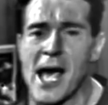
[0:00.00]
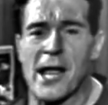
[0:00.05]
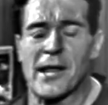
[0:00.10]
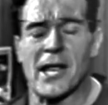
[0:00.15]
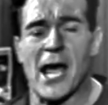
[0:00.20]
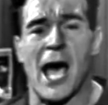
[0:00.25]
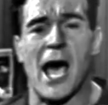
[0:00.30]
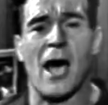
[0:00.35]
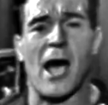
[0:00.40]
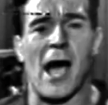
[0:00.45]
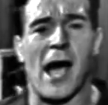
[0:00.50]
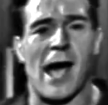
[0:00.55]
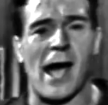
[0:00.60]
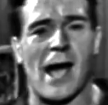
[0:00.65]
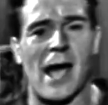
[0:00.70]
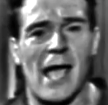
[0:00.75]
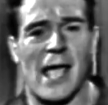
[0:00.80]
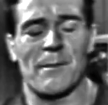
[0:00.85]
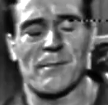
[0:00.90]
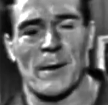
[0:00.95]
Now,
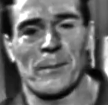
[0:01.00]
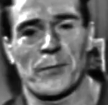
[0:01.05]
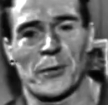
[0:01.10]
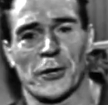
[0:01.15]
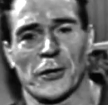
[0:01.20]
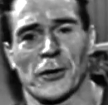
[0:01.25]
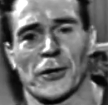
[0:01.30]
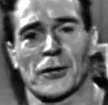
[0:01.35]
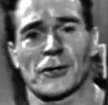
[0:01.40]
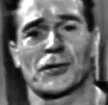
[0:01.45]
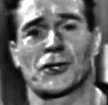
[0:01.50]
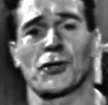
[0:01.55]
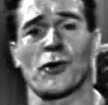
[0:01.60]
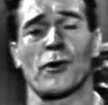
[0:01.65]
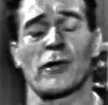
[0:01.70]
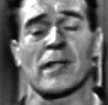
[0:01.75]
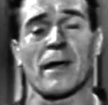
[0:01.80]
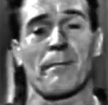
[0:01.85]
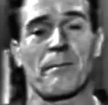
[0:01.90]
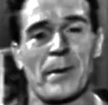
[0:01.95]
I'm up here
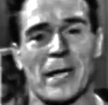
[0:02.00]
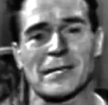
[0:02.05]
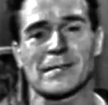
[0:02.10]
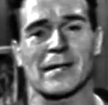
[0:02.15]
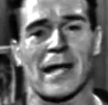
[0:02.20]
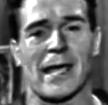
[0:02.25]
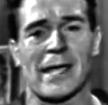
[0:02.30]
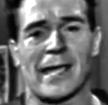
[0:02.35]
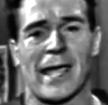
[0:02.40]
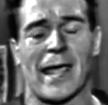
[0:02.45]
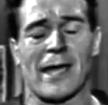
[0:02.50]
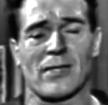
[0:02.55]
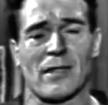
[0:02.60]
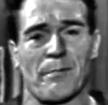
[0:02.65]
doing the best I can,